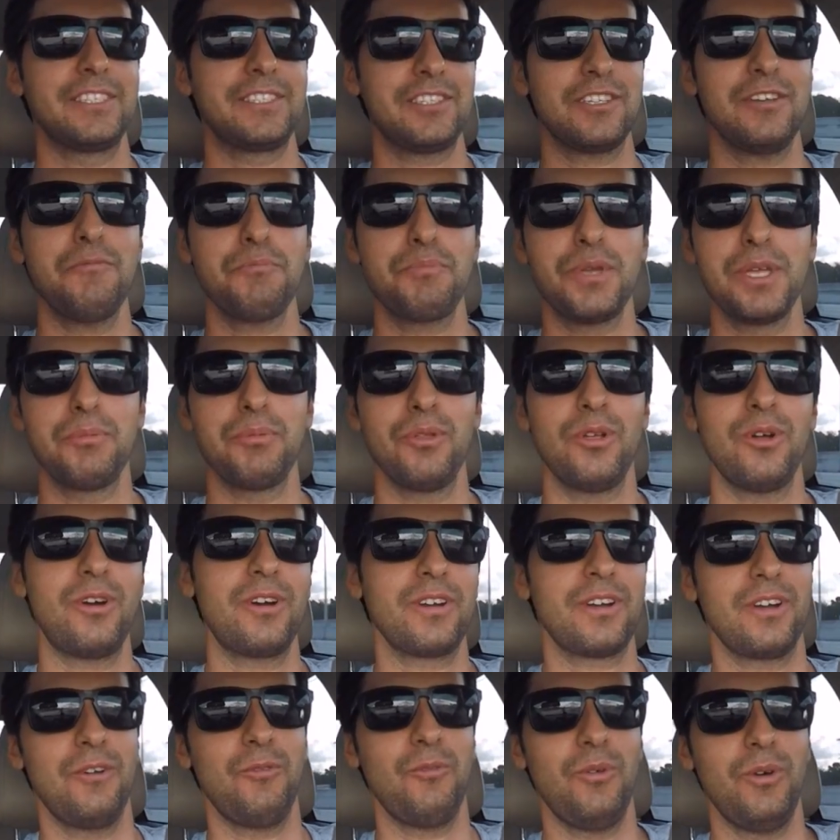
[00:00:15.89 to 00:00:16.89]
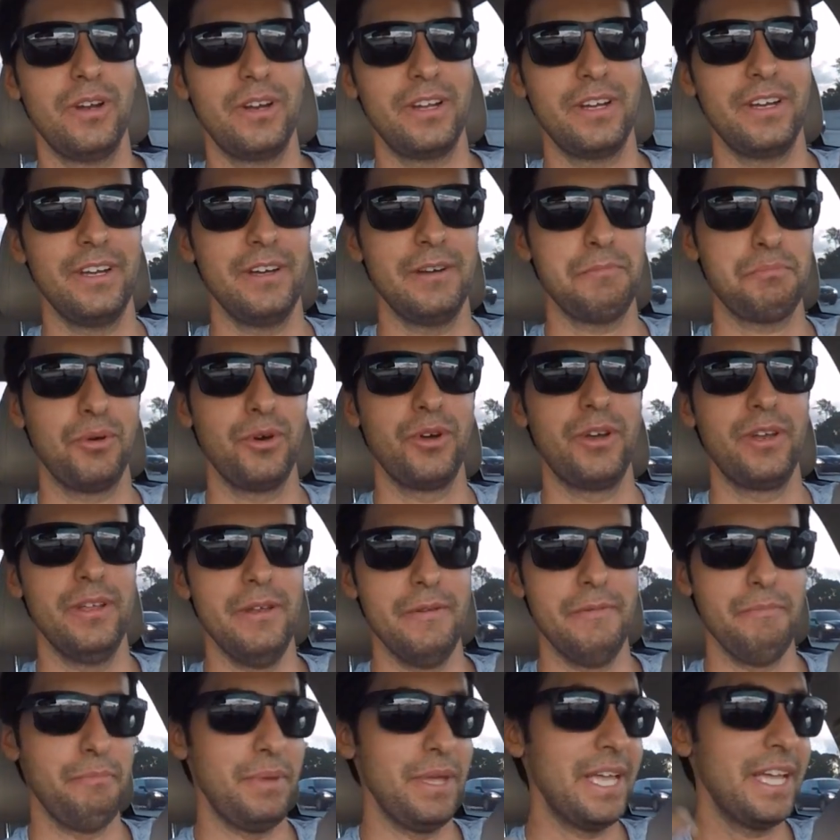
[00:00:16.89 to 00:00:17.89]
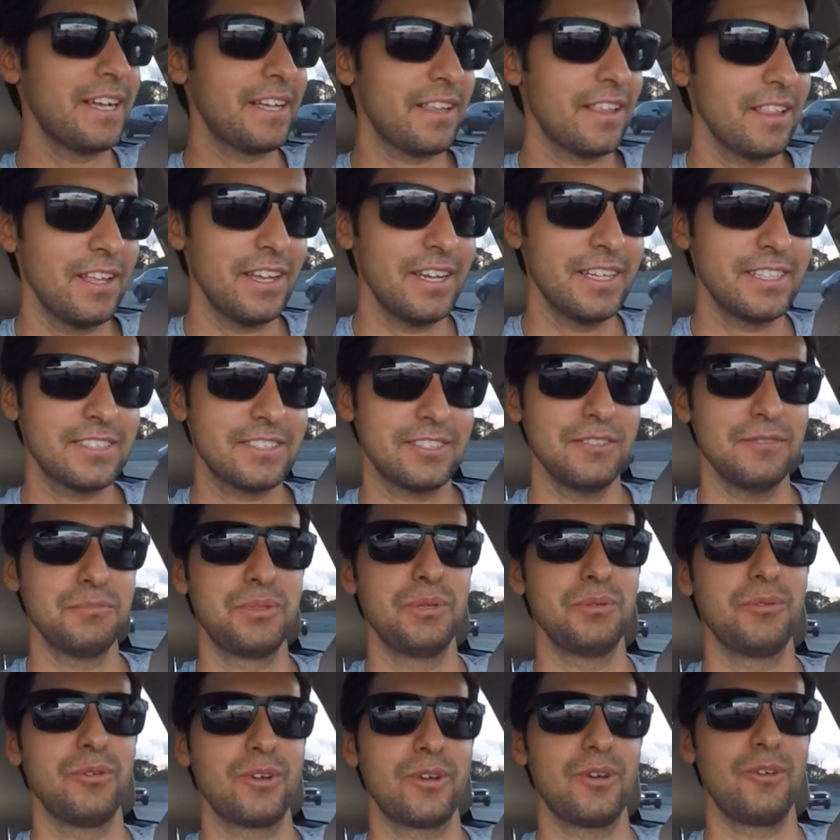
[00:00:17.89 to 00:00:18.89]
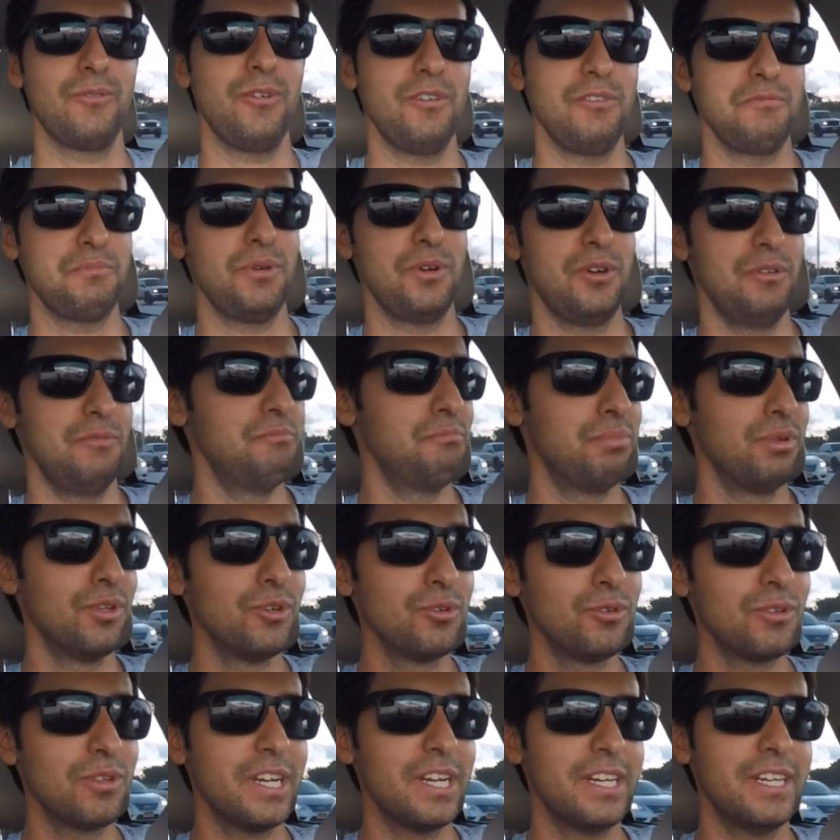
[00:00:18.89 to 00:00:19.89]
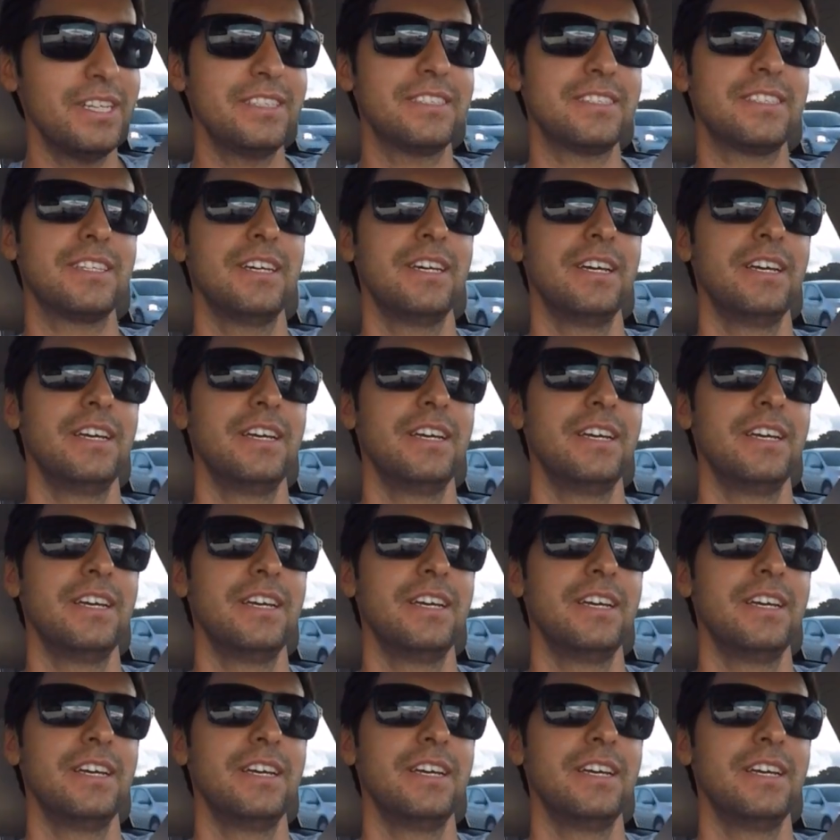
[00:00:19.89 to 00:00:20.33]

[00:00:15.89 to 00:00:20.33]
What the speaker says: Some people are going to want to put in pink lights, some people are going to want to put in blue lights,